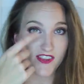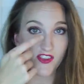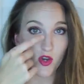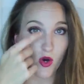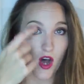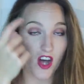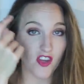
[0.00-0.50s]

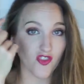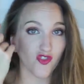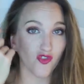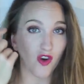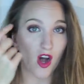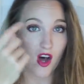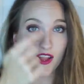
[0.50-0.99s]
So I'll
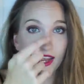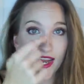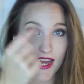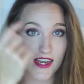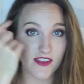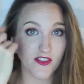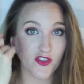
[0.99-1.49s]
draw
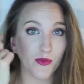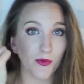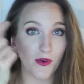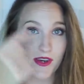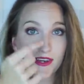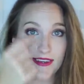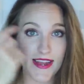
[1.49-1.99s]
in
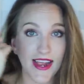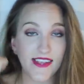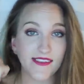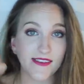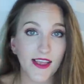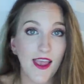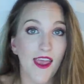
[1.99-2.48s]
super
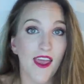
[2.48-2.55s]
intense